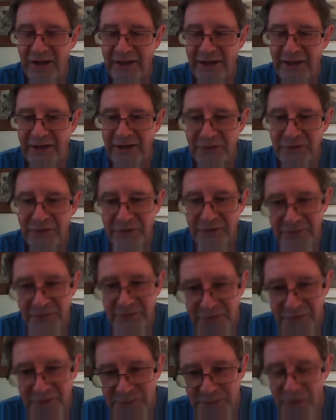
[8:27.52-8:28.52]
in
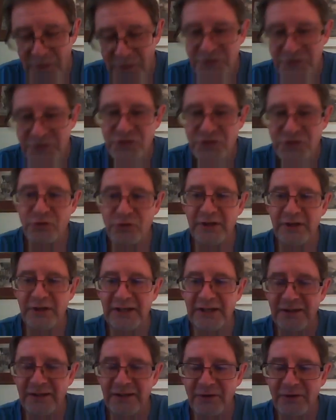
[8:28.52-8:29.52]
response to
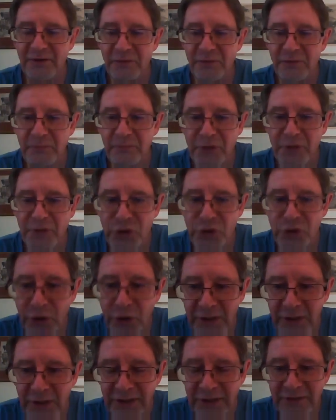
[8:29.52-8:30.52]
the
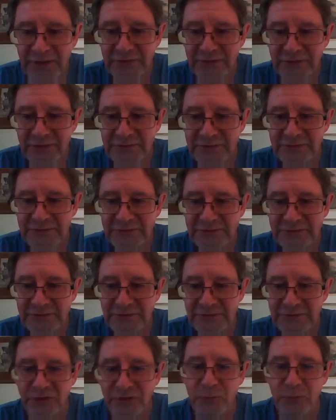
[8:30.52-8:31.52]
manure
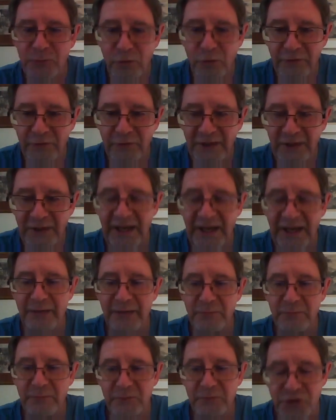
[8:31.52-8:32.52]
removal
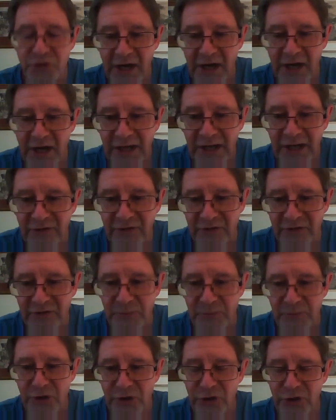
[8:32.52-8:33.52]
and drying of the
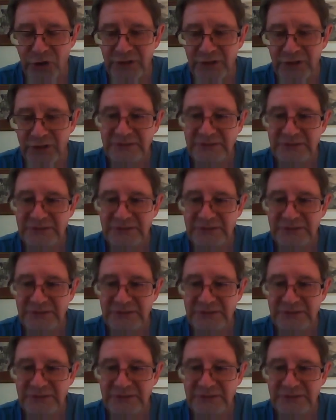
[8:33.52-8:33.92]
manure,